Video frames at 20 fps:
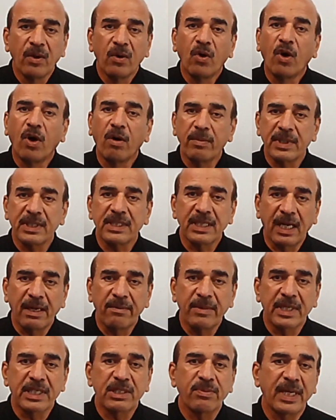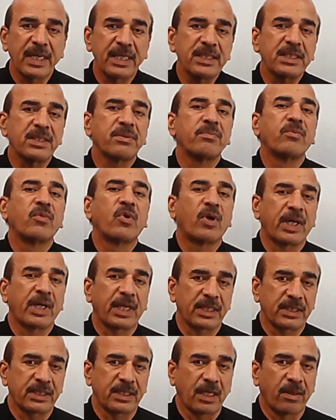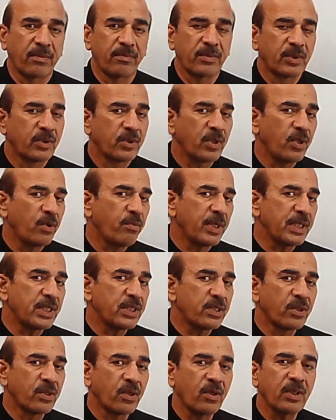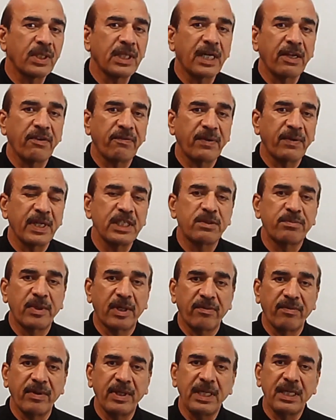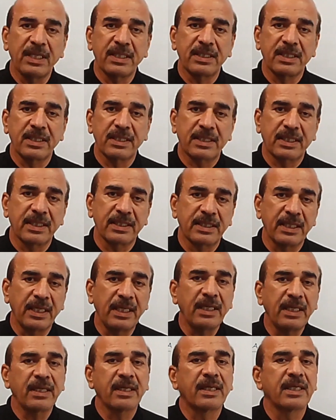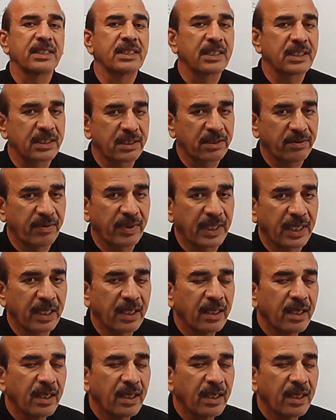Home exam as well as board exam. So you must know the difference between resistance and resistivity.